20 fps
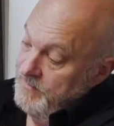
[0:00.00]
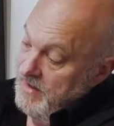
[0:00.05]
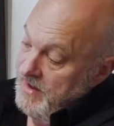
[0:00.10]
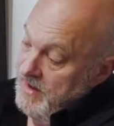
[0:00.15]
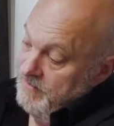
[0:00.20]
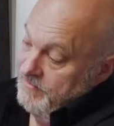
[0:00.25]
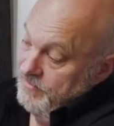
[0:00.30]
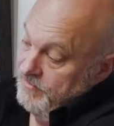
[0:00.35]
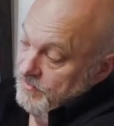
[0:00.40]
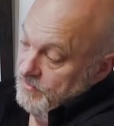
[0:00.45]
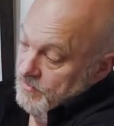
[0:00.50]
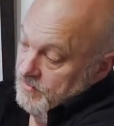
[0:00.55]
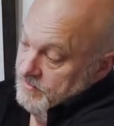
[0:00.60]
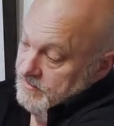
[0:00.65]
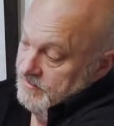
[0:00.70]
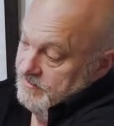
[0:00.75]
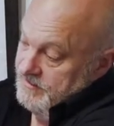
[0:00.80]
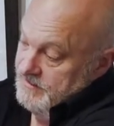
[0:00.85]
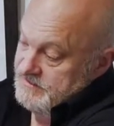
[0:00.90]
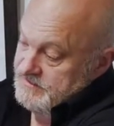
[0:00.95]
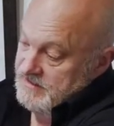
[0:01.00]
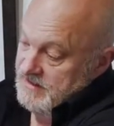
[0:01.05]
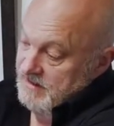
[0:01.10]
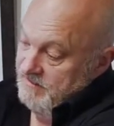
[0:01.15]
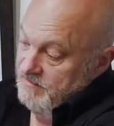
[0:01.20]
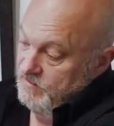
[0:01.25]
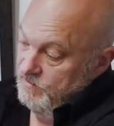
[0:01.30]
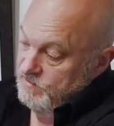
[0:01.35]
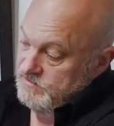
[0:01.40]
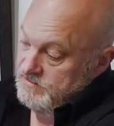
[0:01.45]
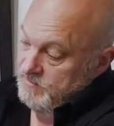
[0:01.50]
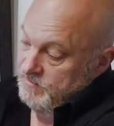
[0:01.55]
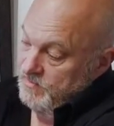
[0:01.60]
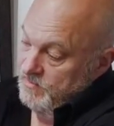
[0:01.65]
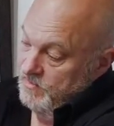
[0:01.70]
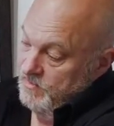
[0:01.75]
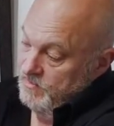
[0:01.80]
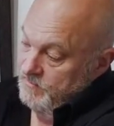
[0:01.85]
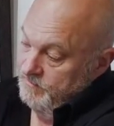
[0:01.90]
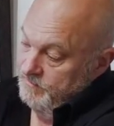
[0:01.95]
I thought that this area was
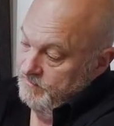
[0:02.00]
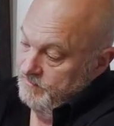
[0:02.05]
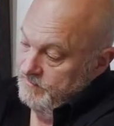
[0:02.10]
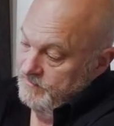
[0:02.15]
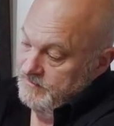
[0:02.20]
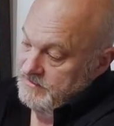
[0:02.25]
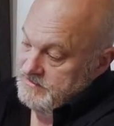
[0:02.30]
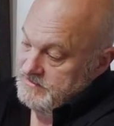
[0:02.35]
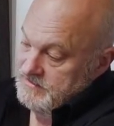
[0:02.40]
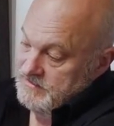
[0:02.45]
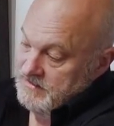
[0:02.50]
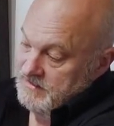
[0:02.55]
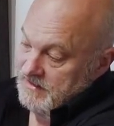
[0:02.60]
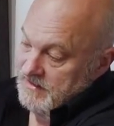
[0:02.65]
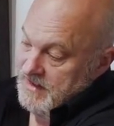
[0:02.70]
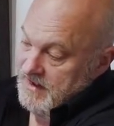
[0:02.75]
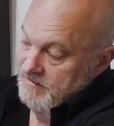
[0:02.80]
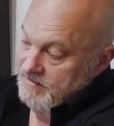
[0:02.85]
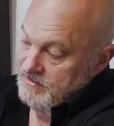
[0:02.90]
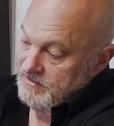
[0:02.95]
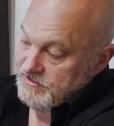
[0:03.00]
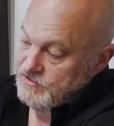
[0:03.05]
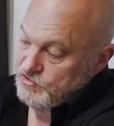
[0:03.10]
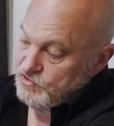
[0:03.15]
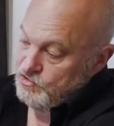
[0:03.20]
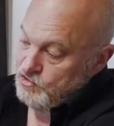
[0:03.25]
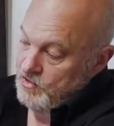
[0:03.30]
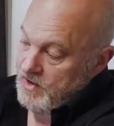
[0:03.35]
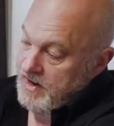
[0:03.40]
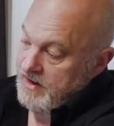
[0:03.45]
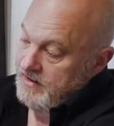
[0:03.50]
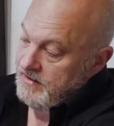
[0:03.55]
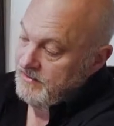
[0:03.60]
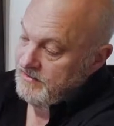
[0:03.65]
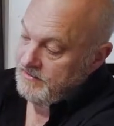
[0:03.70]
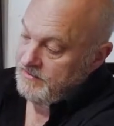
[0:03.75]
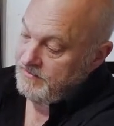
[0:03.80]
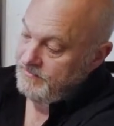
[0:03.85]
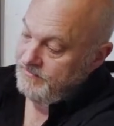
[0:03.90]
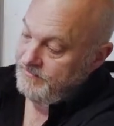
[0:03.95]
important, this little area, this
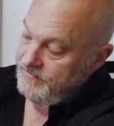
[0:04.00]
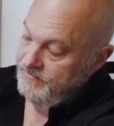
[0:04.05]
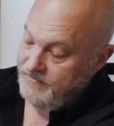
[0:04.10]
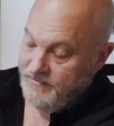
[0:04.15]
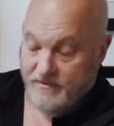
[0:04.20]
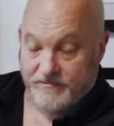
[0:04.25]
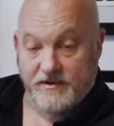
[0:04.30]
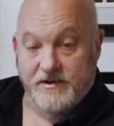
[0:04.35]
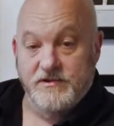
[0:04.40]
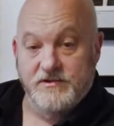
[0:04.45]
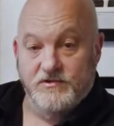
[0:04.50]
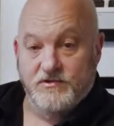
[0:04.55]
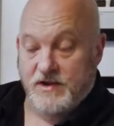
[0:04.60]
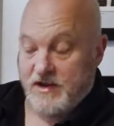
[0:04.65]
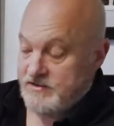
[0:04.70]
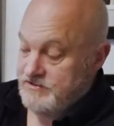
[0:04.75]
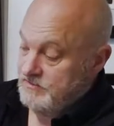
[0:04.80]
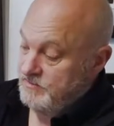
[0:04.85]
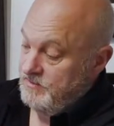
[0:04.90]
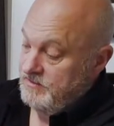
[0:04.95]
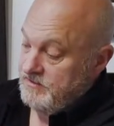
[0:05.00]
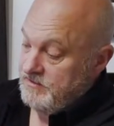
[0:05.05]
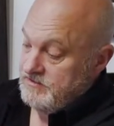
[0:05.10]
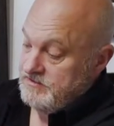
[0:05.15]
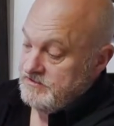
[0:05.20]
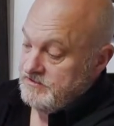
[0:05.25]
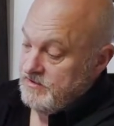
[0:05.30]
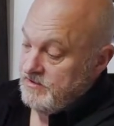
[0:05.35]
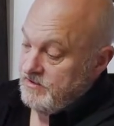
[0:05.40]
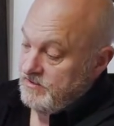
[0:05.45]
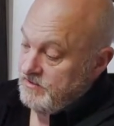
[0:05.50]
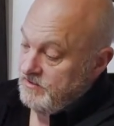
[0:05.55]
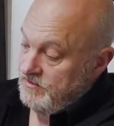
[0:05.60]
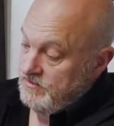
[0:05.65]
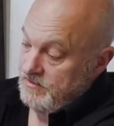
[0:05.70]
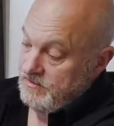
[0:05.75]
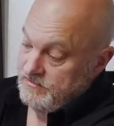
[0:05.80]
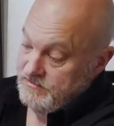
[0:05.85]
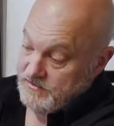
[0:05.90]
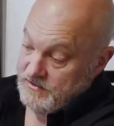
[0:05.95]
triangle of interest with the
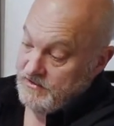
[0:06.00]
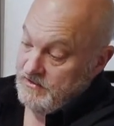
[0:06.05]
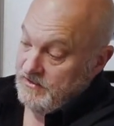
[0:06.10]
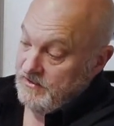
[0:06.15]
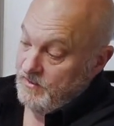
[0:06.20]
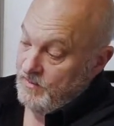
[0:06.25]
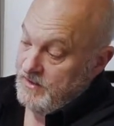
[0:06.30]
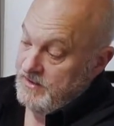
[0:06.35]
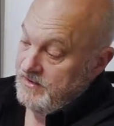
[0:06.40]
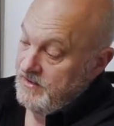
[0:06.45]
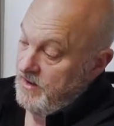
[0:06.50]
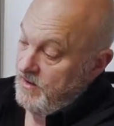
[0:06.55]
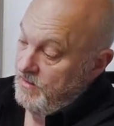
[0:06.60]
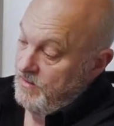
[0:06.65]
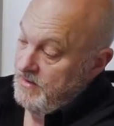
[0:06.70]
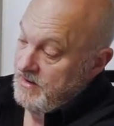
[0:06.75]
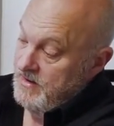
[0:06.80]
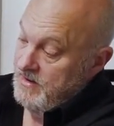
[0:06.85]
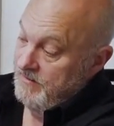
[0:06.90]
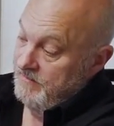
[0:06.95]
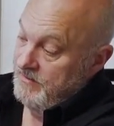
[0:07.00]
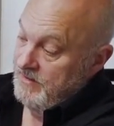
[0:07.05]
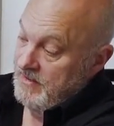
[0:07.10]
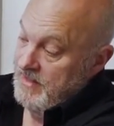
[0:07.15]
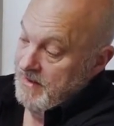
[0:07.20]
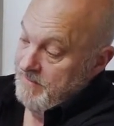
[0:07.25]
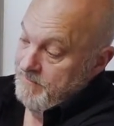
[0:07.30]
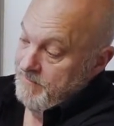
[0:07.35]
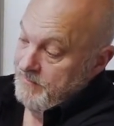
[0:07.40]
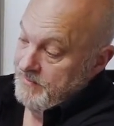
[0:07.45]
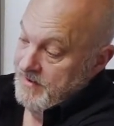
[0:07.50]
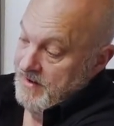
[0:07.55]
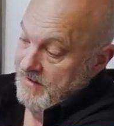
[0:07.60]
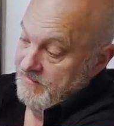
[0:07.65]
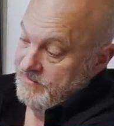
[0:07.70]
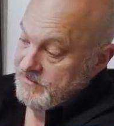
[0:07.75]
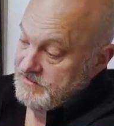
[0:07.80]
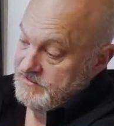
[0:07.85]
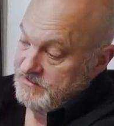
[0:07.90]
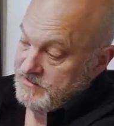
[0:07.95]
circular window, the lamp
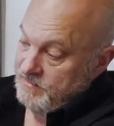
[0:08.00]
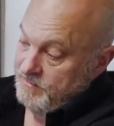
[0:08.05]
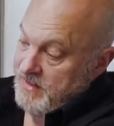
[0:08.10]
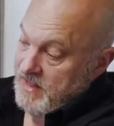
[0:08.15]
and this little